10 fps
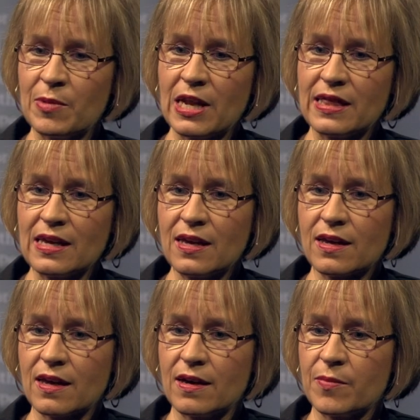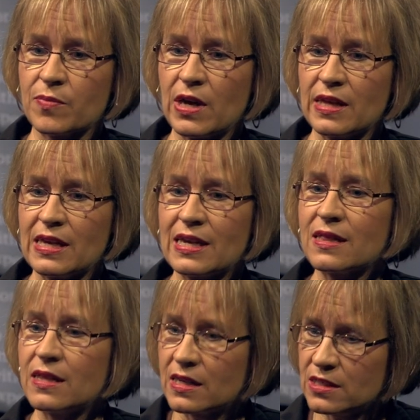mean, I think um, I think
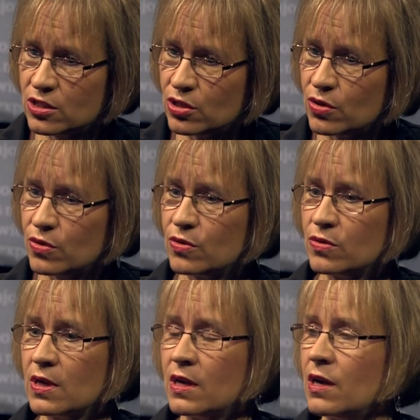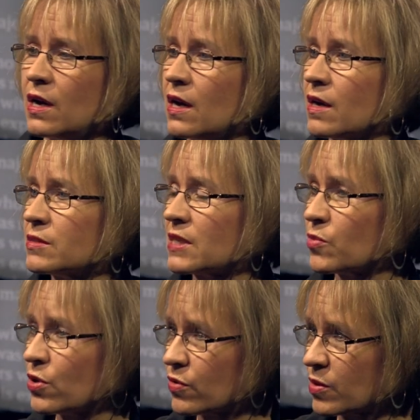it does show uh,
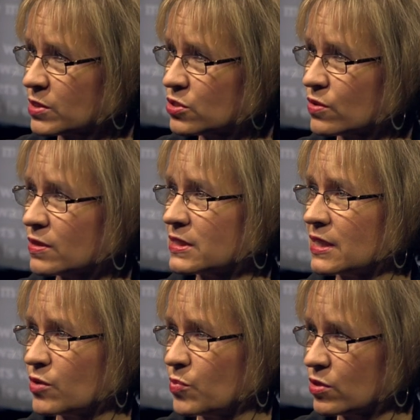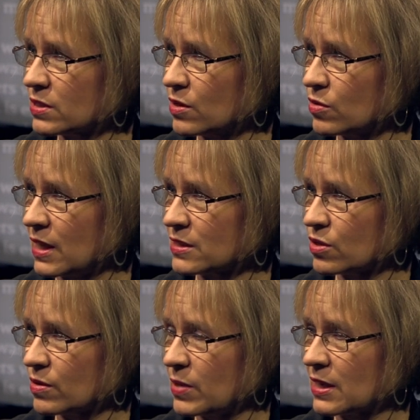some growing maturity in the political yeah.
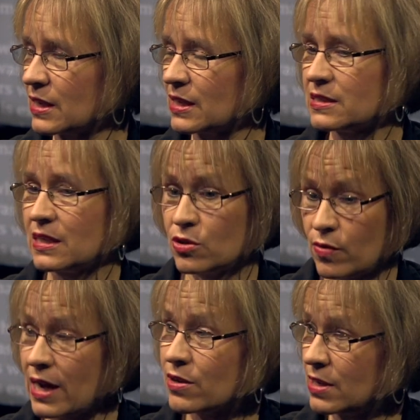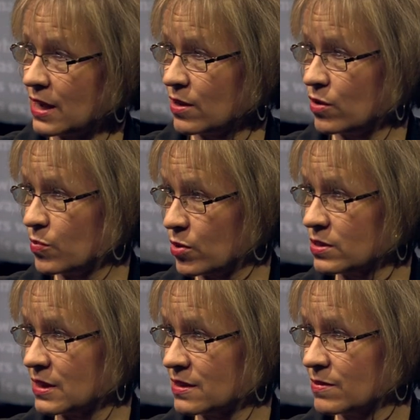culture in Bangladesh that you had a dialogue
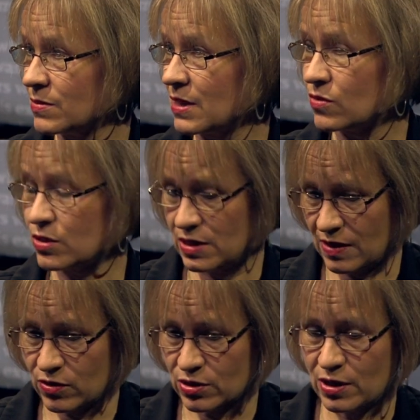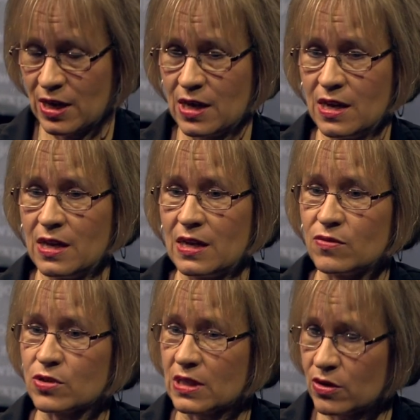process. For that instance, was that was yeah. that
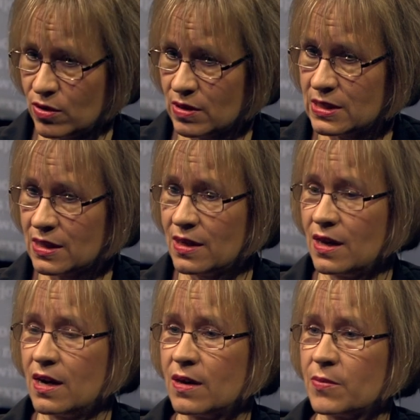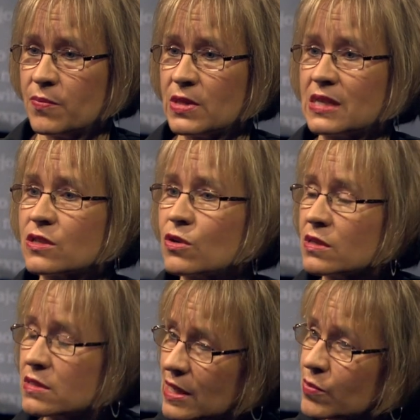was encouraging. Um, there's
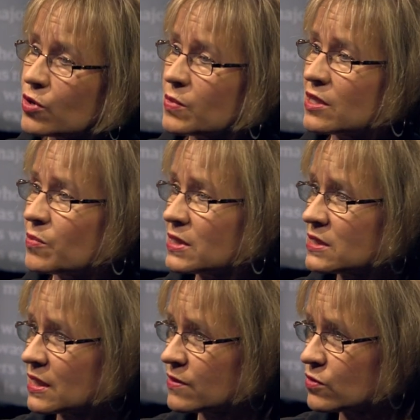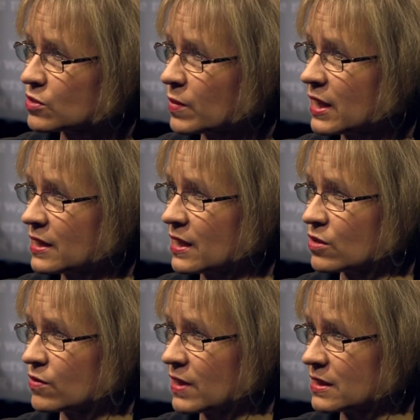some commitments that was made
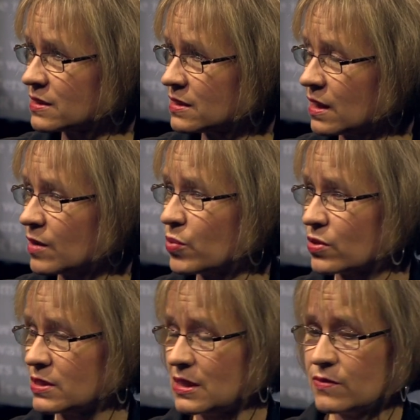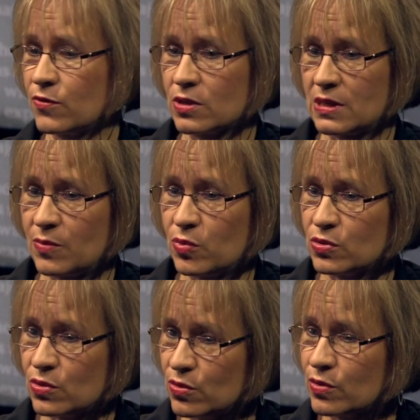out of that uh, process. For example,
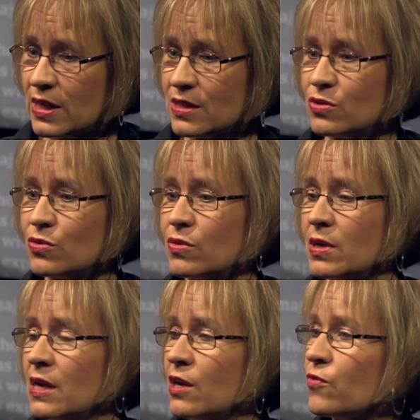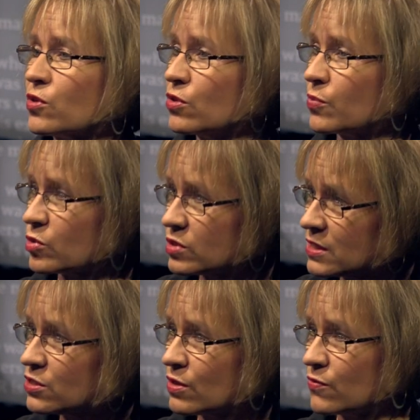mm -hmm. to look into what the
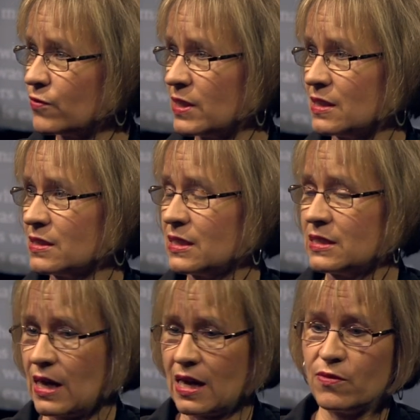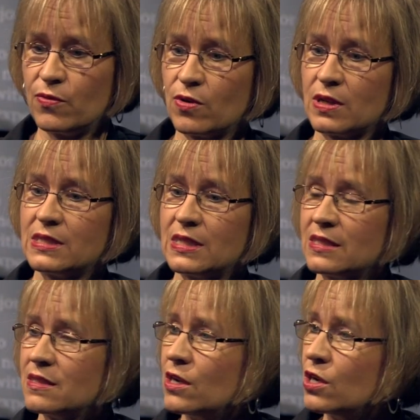opposition feels is
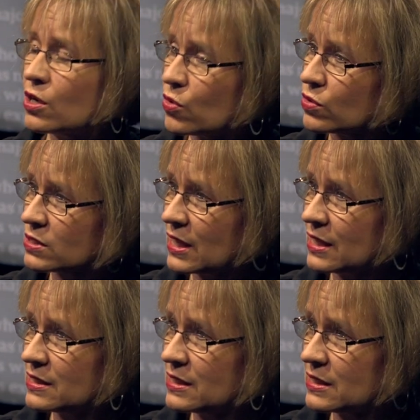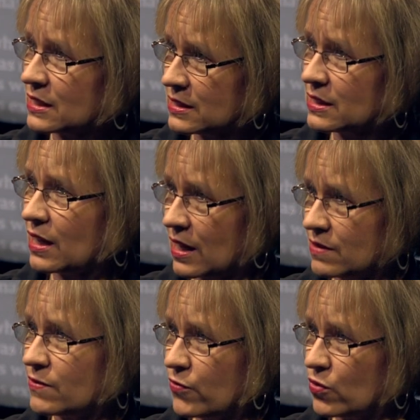unwarranted court cases and
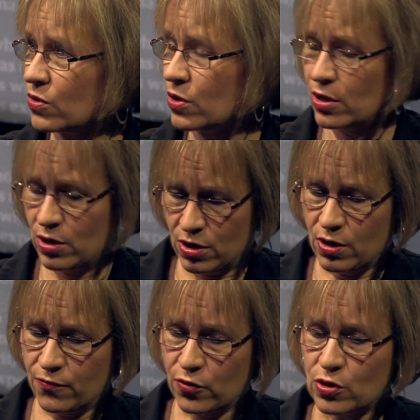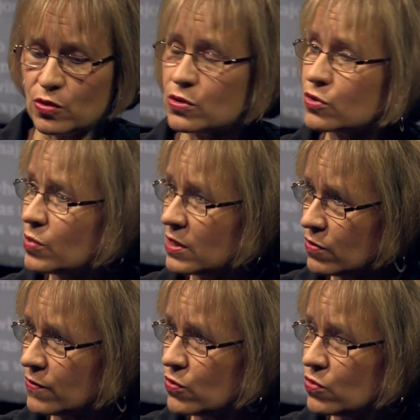and for for those to be
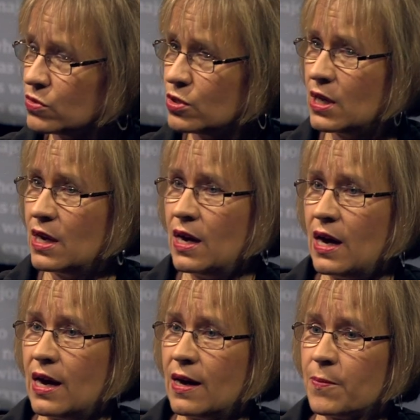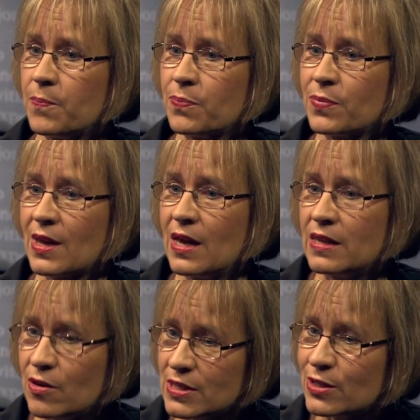reviewed. Um,
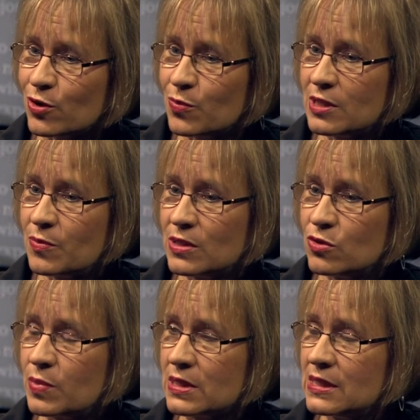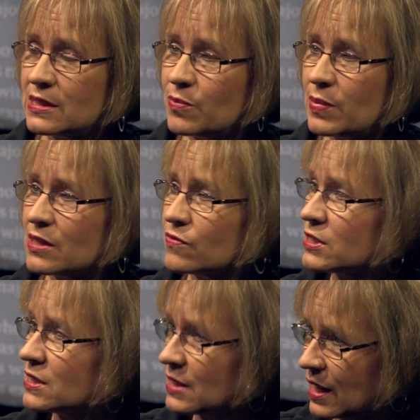there is a commitment to participate,
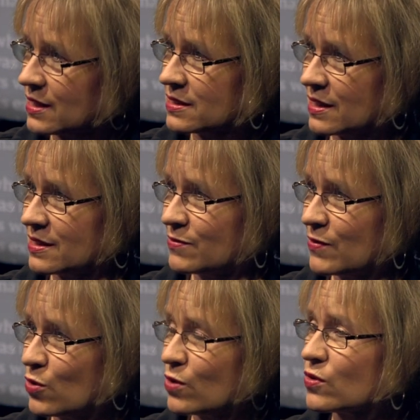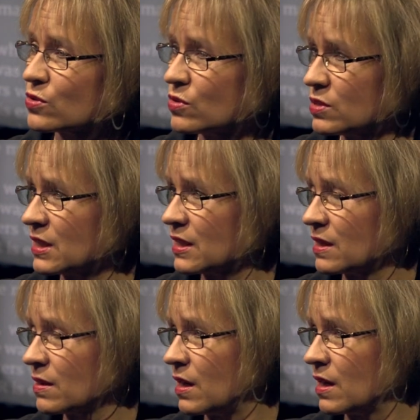which is excellent. We all want to
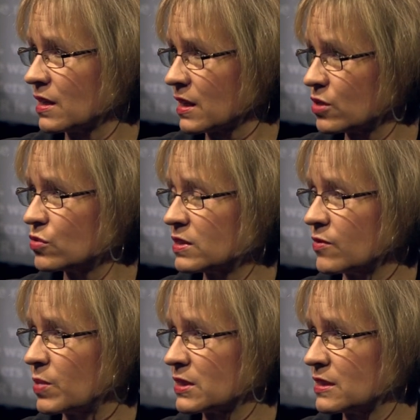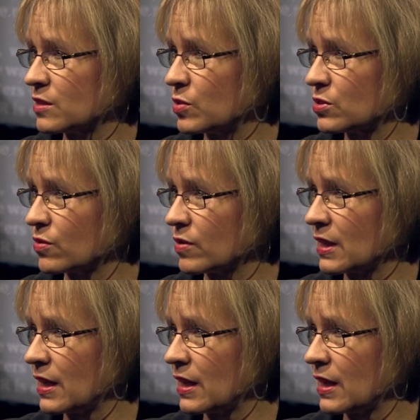see uh, inclusive participatory